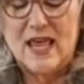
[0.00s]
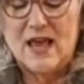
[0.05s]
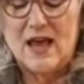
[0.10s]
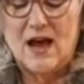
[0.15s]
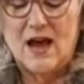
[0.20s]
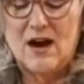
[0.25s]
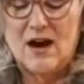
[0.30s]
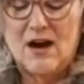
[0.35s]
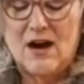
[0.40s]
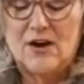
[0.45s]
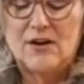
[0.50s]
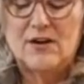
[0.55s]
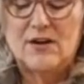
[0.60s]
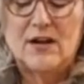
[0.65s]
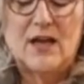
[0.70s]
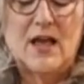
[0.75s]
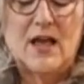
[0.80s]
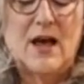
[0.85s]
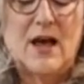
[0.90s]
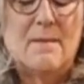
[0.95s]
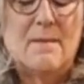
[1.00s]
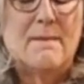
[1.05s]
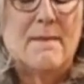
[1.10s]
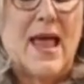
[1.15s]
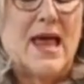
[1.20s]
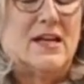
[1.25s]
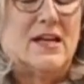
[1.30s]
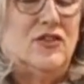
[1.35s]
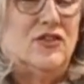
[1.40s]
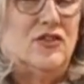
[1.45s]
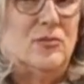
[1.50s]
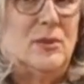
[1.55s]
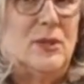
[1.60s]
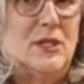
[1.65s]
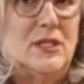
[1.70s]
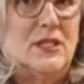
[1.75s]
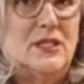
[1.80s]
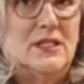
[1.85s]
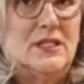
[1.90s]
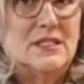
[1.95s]
are a
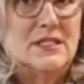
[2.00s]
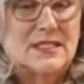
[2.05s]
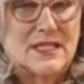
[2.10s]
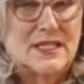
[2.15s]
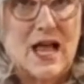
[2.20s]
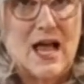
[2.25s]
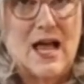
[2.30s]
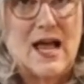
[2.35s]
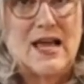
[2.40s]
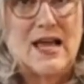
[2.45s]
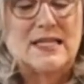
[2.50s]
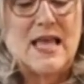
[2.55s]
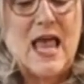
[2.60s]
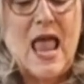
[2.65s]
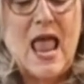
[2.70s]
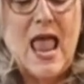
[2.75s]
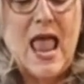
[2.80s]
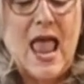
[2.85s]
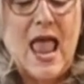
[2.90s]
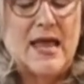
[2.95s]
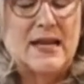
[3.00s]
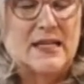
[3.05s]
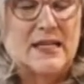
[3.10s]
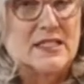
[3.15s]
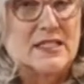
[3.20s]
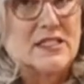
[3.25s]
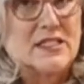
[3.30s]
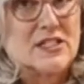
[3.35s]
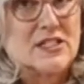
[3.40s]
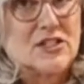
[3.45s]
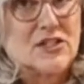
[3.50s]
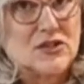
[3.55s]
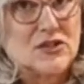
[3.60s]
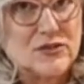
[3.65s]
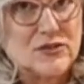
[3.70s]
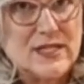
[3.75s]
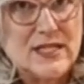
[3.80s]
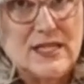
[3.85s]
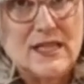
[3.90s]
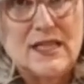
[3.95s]
manageable size and a
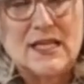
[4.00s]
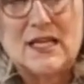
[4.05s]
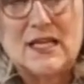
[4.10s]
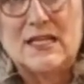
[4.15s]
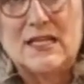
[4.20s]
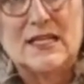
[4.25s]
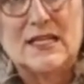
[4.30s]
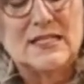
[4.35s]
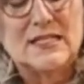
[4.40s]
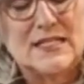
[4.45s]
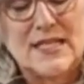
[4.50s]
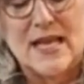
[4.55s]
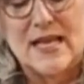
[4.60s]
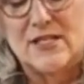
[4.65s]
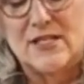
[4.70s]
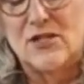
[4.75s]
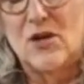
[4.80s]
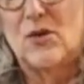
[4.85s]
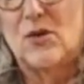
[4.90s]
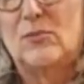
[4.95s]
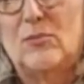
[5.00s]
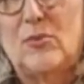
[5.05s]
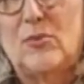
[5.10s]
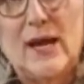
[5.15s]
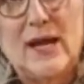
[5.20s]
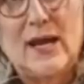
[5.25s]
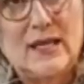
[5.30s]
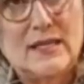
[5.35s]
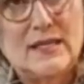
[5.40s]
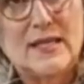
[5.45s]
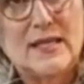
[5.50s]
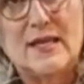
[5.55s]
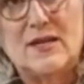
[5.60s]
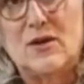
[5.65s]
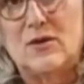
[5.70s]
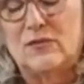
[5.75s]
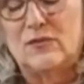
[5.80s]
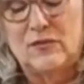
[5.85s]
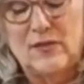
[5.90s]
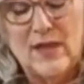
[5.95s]
sturdy thickness. They don't break, they
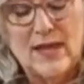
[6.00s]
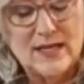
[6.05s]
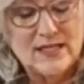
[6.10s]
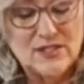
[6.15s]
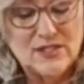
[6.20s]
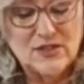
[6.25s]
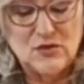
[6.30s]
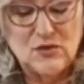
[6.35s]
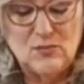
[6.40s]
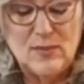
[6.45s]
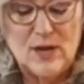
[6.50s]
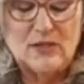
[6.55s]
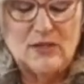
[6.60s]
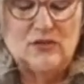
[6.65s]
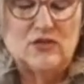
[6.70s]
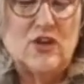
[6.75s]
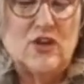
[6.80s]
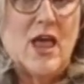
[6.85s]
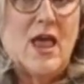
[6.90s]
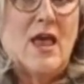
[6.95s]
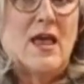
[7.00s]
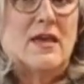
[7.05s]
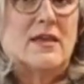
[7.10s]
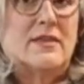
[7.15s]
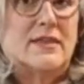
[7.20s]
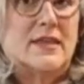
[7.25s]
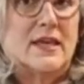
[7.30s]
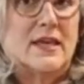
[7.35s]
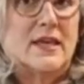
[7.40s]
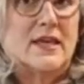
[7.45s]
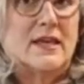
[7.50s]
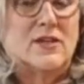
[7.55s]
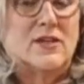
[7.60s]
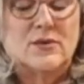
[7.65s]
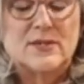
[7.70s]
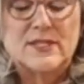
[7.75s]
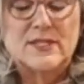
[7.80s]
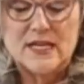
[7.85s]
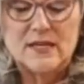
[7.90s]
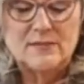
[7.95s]
don't flex too much. You
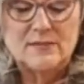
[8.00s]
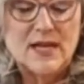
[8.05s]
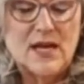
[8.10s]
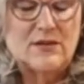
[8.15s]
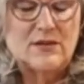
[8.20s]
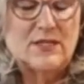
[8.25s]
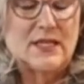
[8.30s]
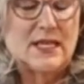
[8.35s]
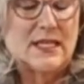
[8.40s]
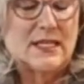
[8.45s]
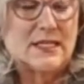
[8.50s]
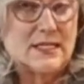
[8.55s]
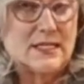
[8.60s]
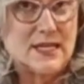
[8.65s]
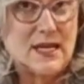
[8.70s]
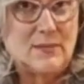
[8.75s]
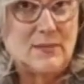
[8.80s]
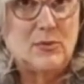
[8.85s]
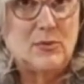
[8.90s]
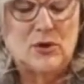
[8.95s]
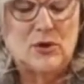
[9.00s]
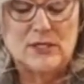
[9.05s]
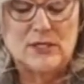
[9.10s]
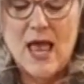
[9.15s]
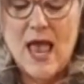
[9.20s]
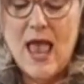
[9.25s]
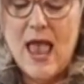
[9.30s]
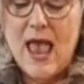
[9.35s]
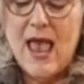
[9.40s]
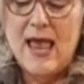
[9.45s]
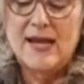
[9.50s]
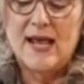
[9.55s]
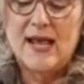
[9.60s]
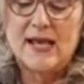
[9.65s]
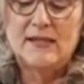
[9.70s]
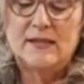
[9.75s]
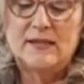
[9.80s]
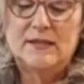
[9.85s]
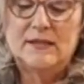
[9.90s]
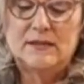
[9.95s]
set them down and they stay put. And
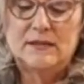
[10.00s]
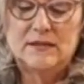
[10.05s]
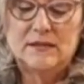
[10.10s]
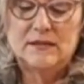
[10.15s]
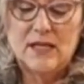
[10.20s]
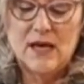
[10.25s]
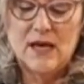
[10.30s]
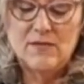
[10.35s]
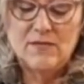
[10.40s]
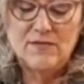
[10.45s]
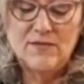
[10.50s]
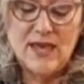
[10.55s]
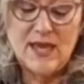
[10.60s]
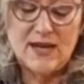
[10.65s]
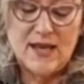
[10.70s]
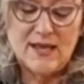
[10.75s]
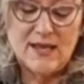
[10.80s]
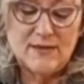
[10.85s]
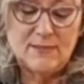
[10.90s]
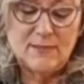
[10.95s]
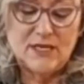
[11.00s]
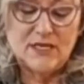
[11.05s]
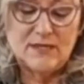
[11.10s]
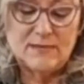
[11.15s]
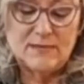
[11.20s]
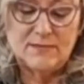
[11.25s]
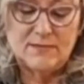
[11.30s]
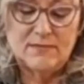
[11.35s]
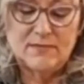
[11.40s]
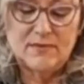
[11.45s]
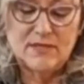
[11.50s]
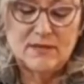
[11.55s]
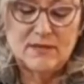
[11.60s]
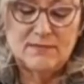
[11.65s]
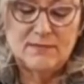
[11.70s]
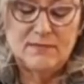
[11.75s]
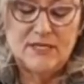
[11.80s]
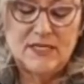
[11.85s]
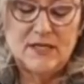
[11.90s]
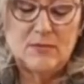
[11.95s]
I love that let me get a
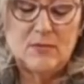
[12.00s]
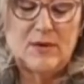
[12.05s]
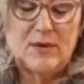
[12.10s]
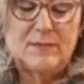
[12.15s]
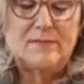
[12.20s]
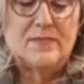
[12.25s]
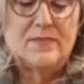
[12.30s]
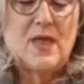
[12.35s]
medium one.